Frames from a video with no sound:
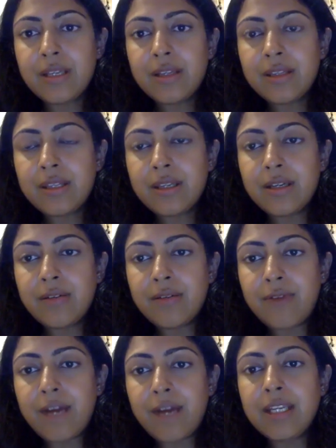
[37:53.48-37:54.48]
The
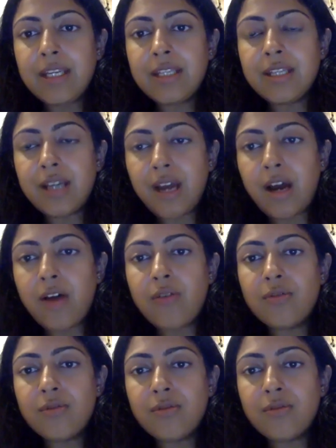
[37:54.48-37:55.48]
why, the
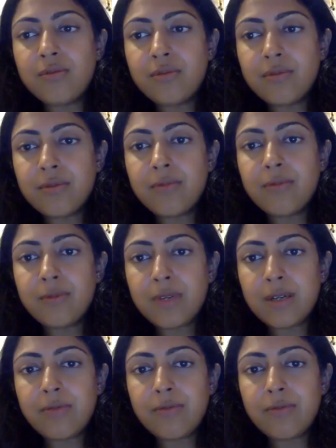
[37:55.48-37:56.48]
how,
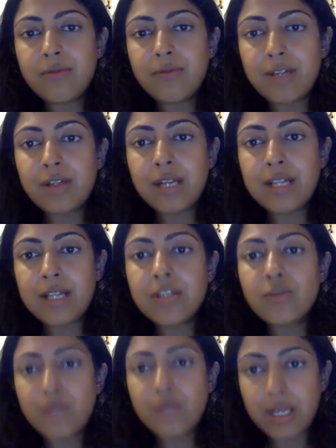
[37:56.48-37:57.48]
what
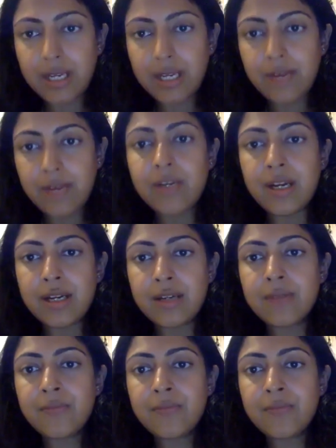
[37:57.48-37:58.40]
else could I have done?